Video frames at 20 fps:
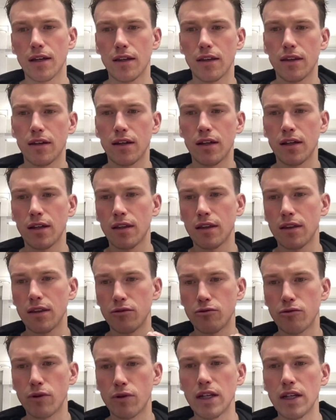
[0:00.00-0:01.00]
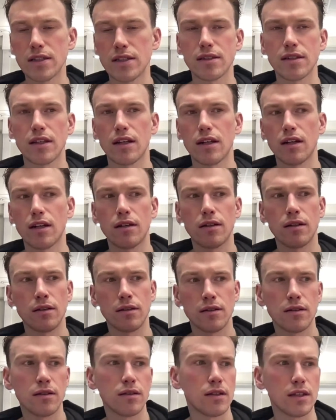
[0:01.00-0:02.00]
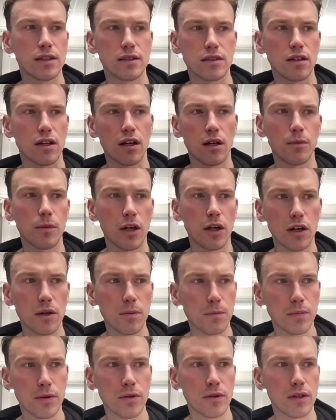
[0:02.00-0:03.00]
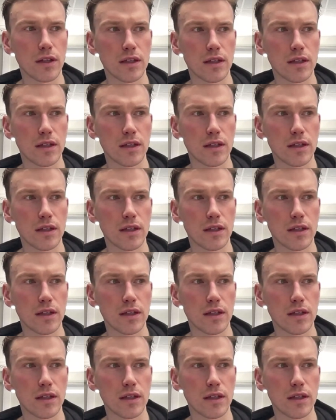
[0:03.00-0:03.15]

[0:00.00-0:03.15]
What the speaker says: the race that is coming up,